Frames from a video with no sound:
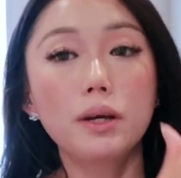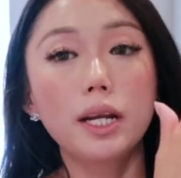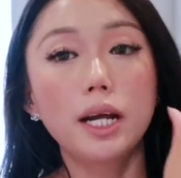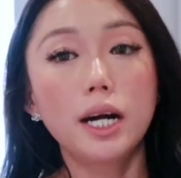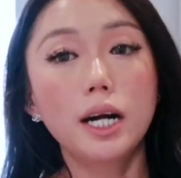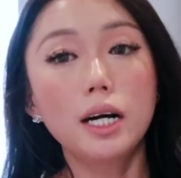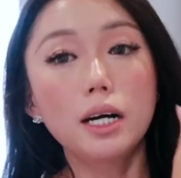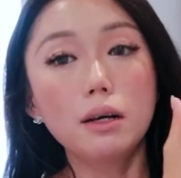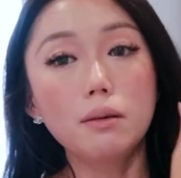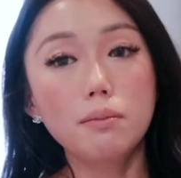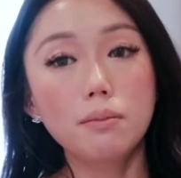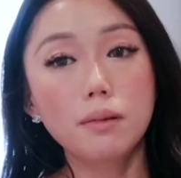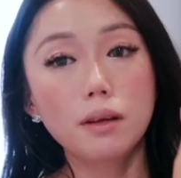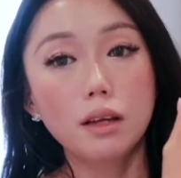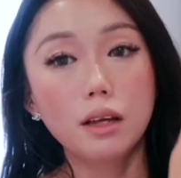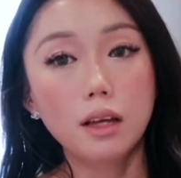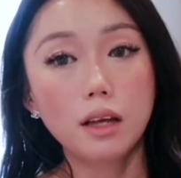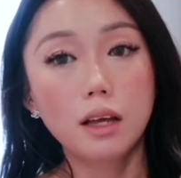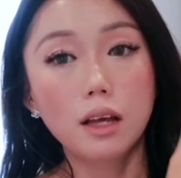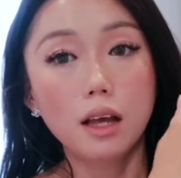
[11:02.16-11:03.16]
it up,
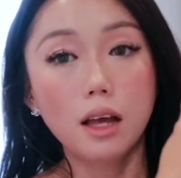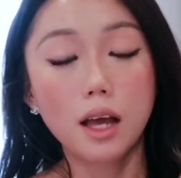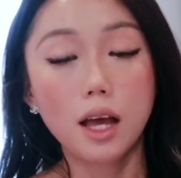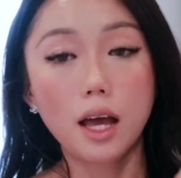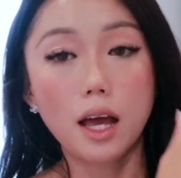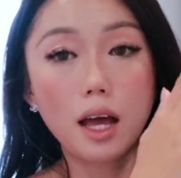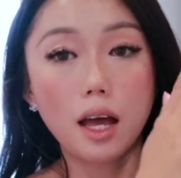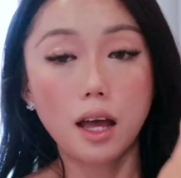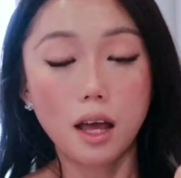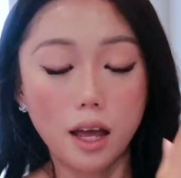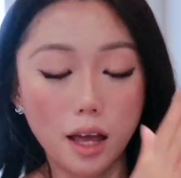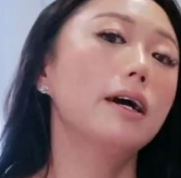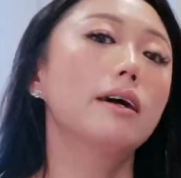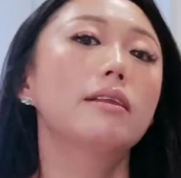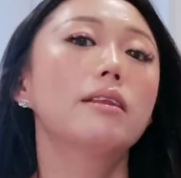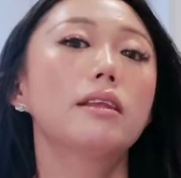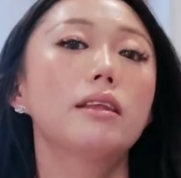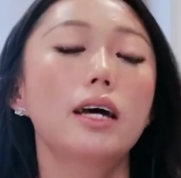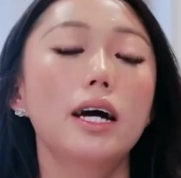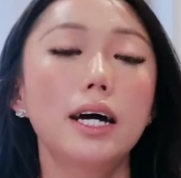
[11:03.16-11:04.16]

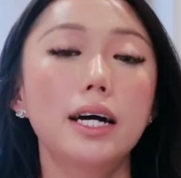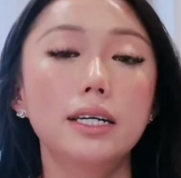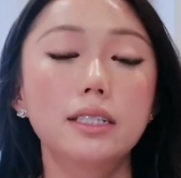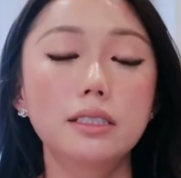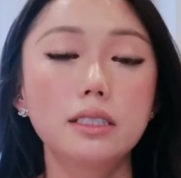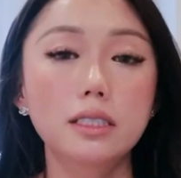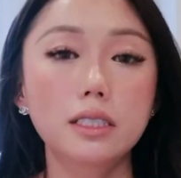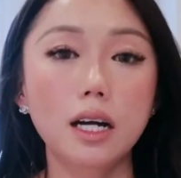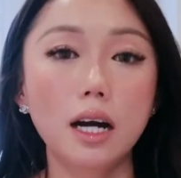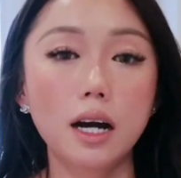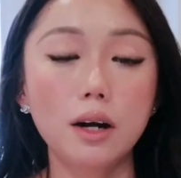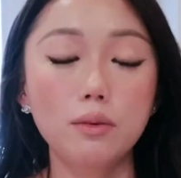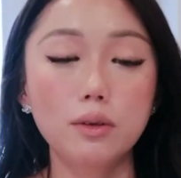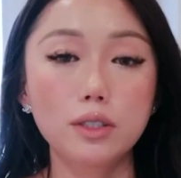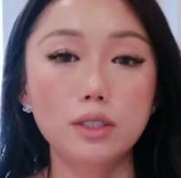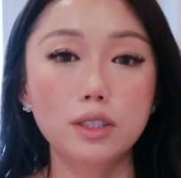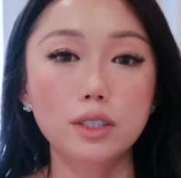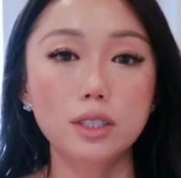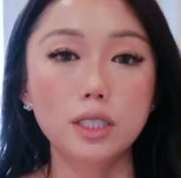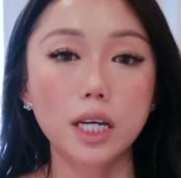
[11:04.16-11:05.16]
and then I
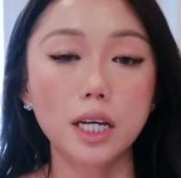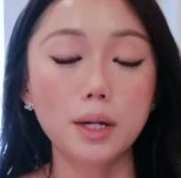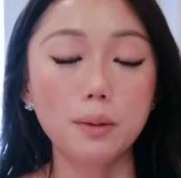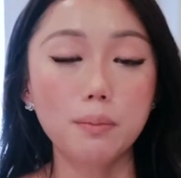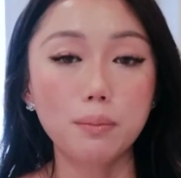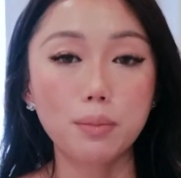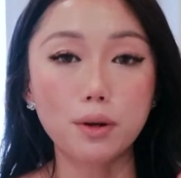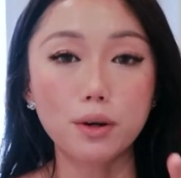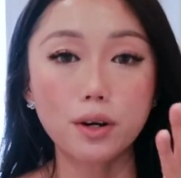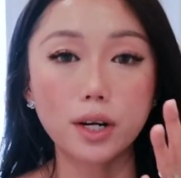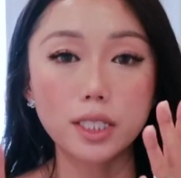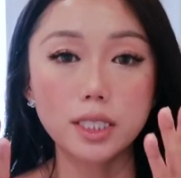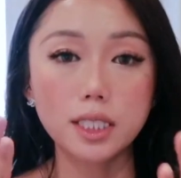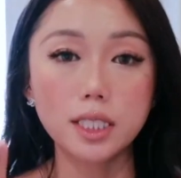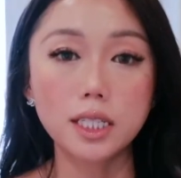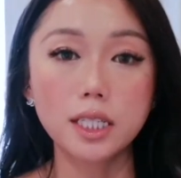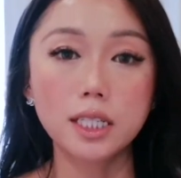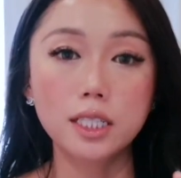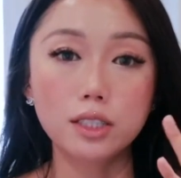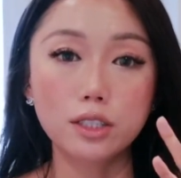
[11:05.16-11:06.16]
would just kind of press
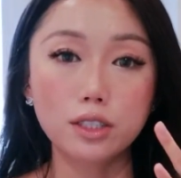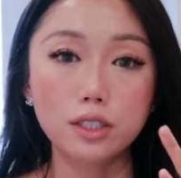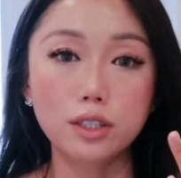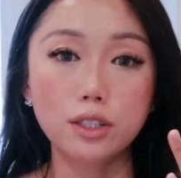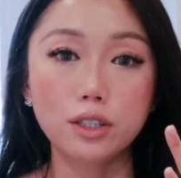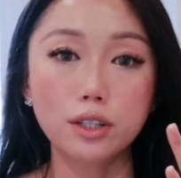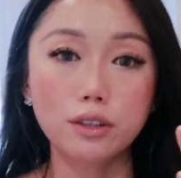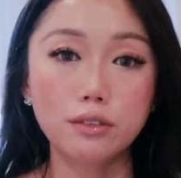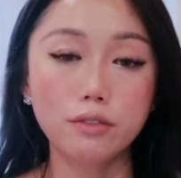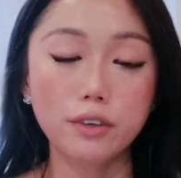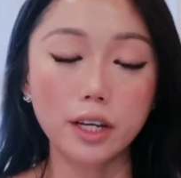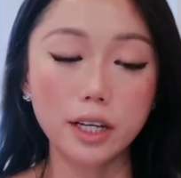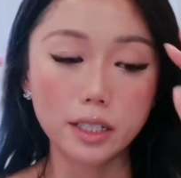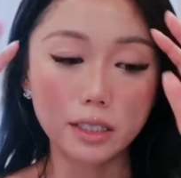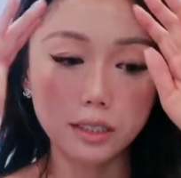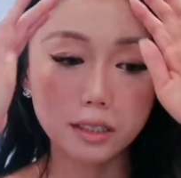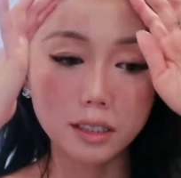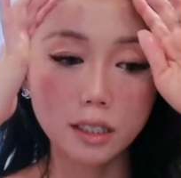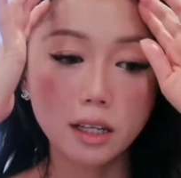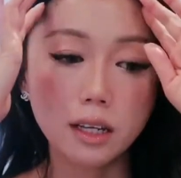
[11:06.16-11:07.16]
it into your
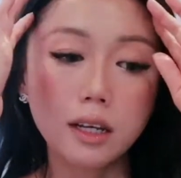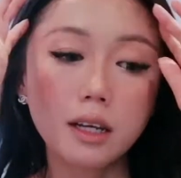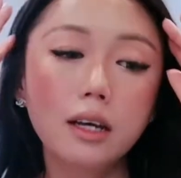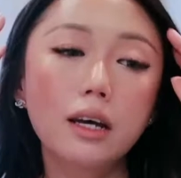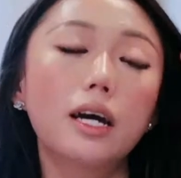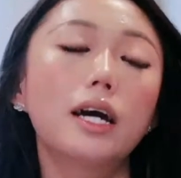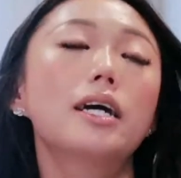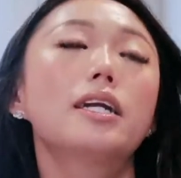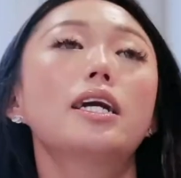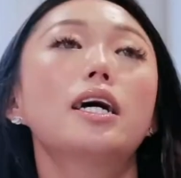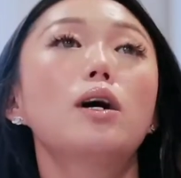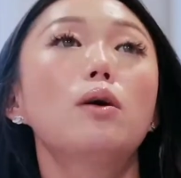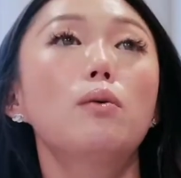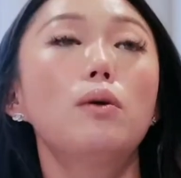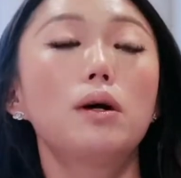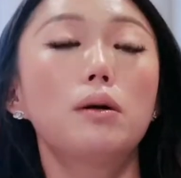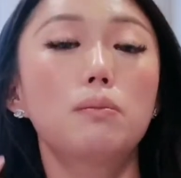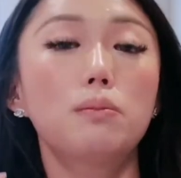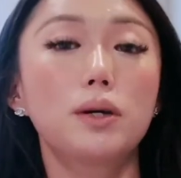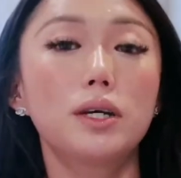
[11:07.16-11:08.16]
face. And now
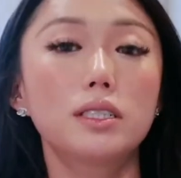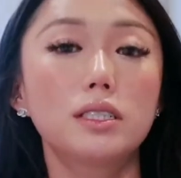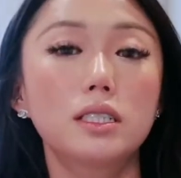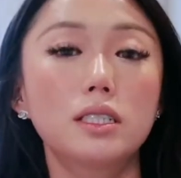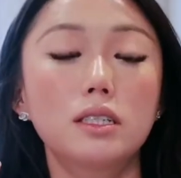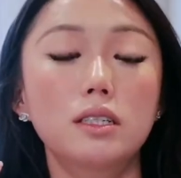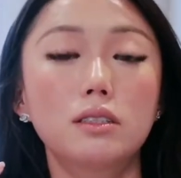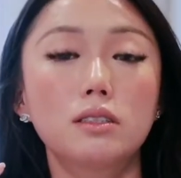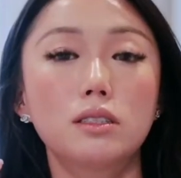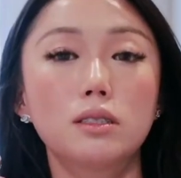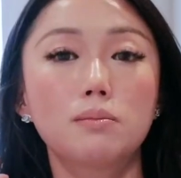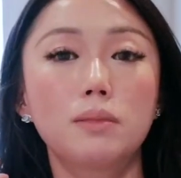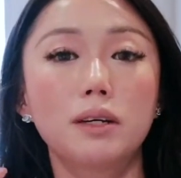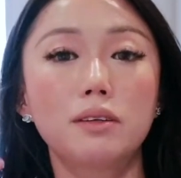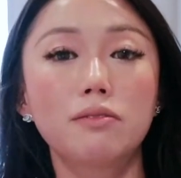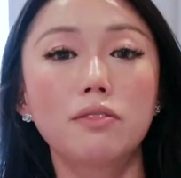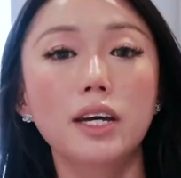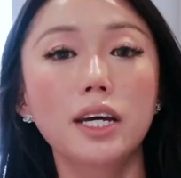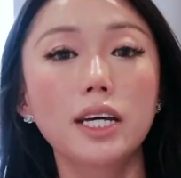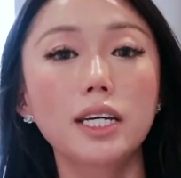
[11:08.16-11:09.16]
while pressing onto my
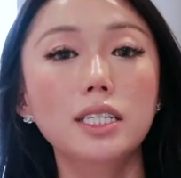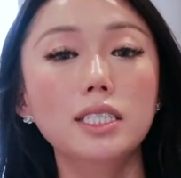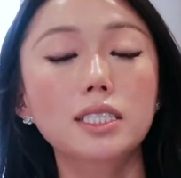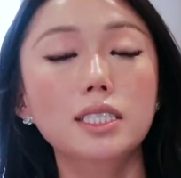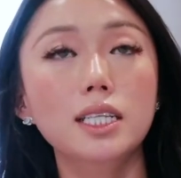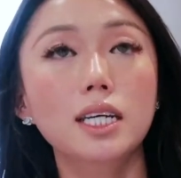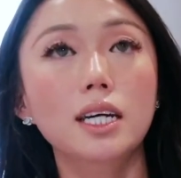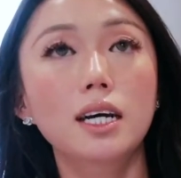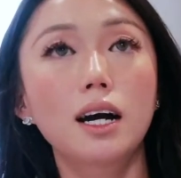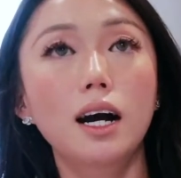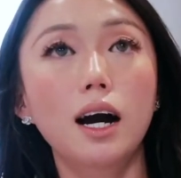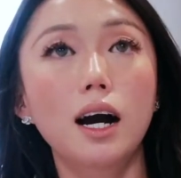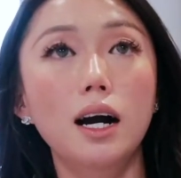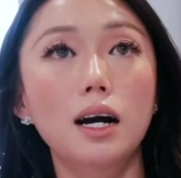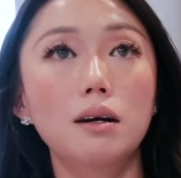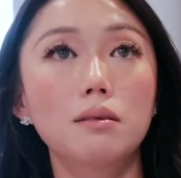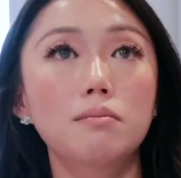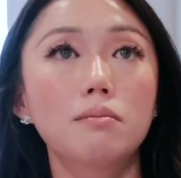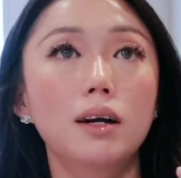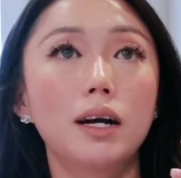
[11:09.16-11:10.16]
face,
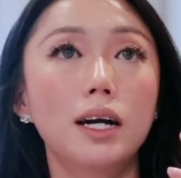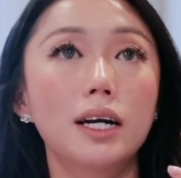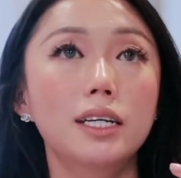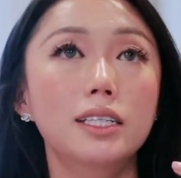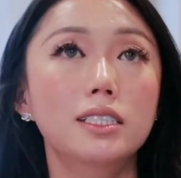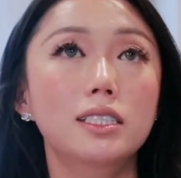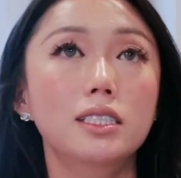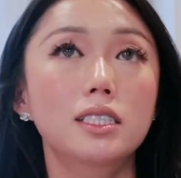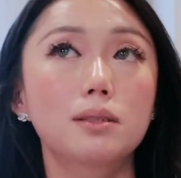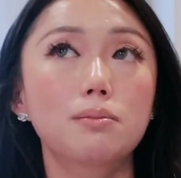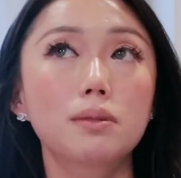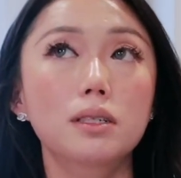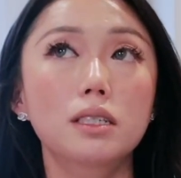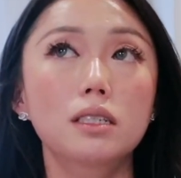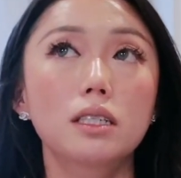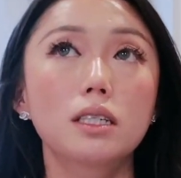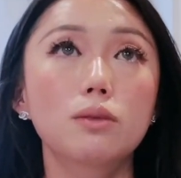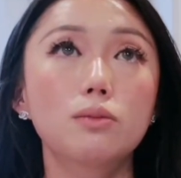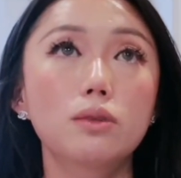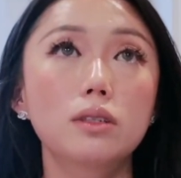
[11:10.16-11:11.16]
I
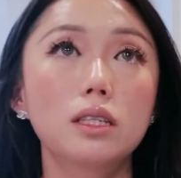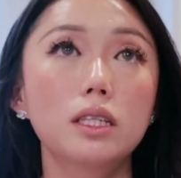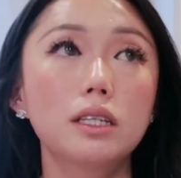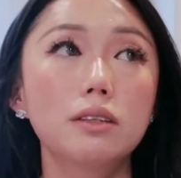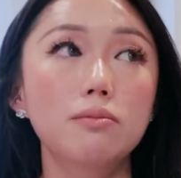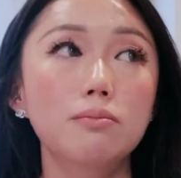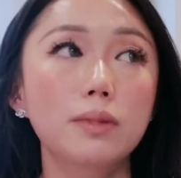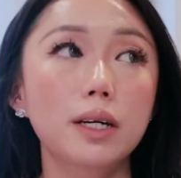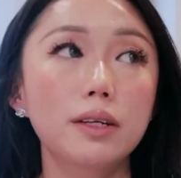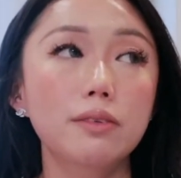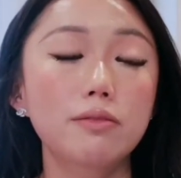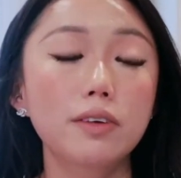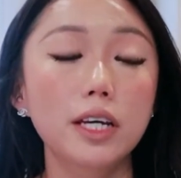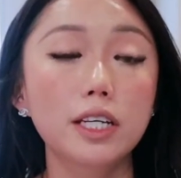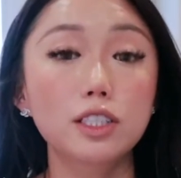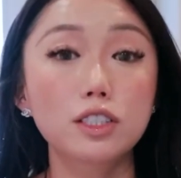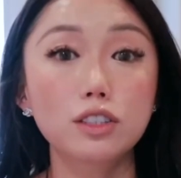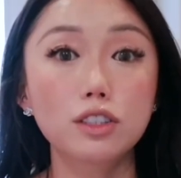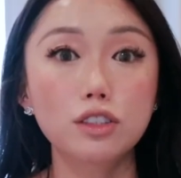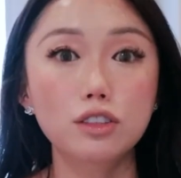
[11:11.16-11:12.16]
typically will leave my
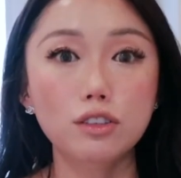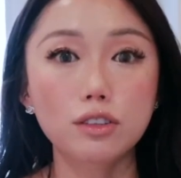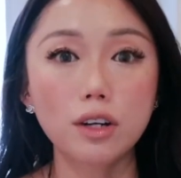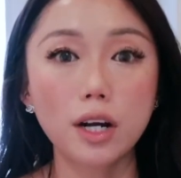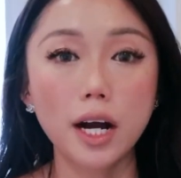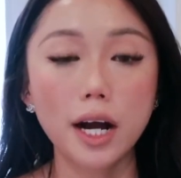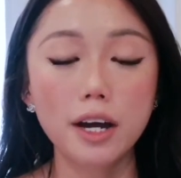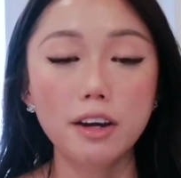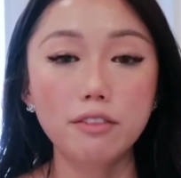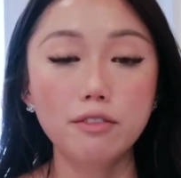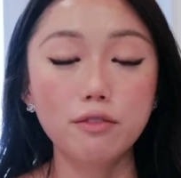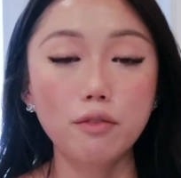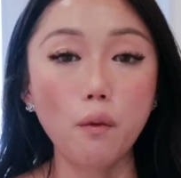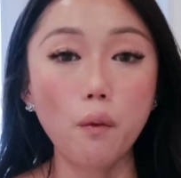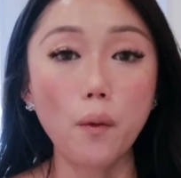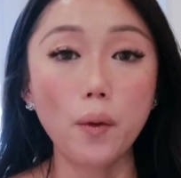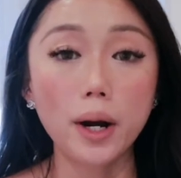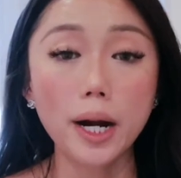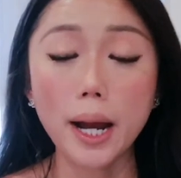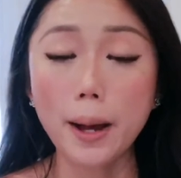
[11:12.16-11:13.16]
face to dry
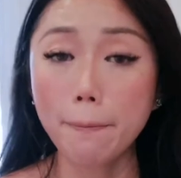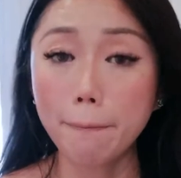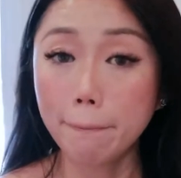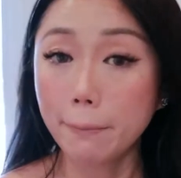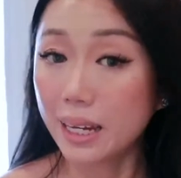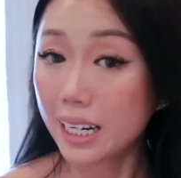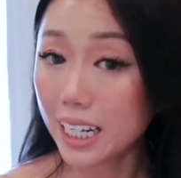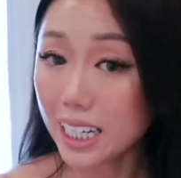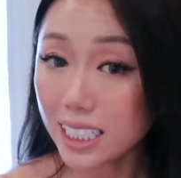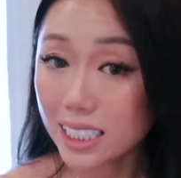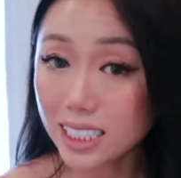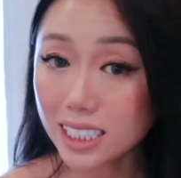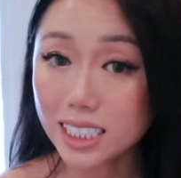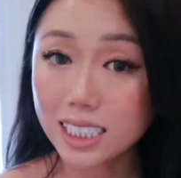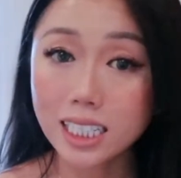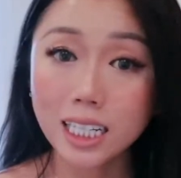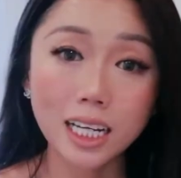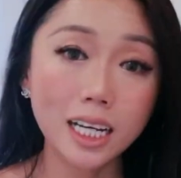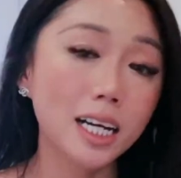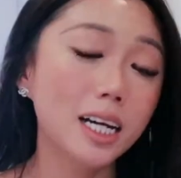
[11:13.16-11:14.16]
for a
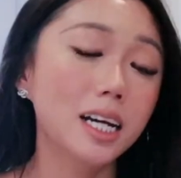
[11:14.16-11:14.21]
minute